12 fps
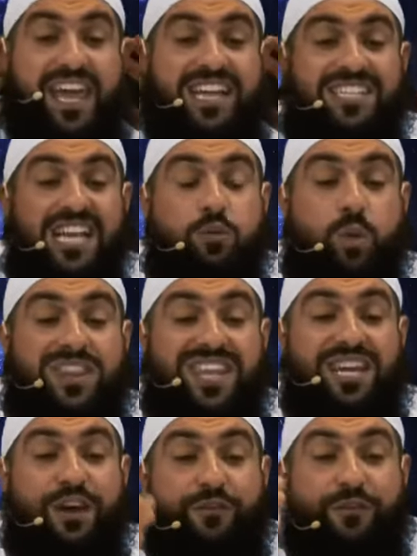He said,
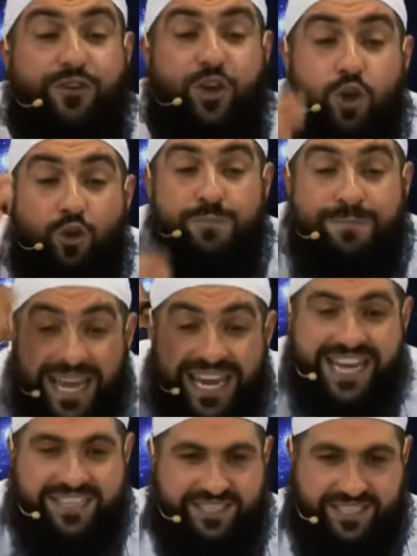within a few
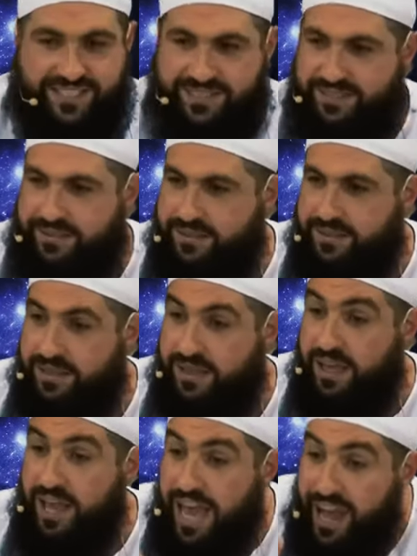
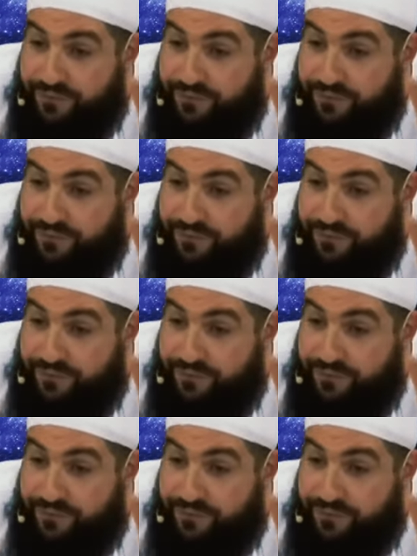minutes,